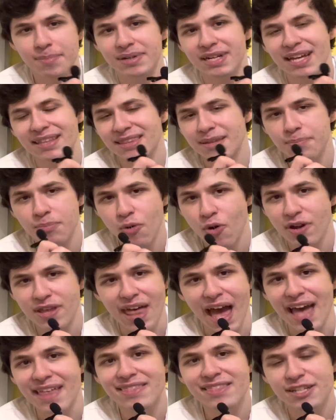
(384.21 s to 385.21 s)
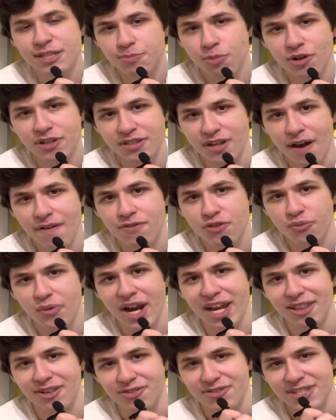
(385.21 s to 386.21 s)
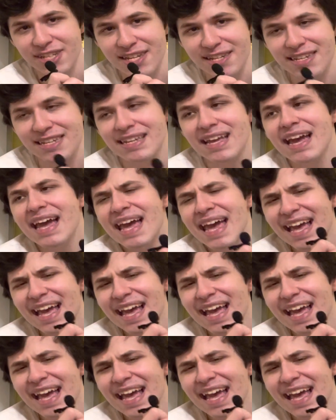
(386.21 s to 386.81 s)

but at the point at this point of the regular season,